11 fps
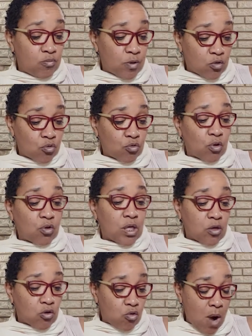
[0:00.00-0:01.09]
You've been
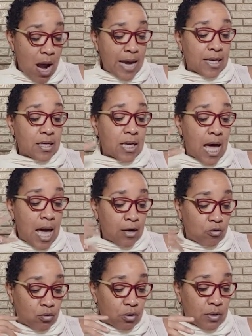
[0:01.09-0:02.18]
either crying a lot
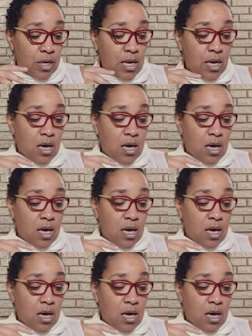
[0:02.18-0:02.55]
or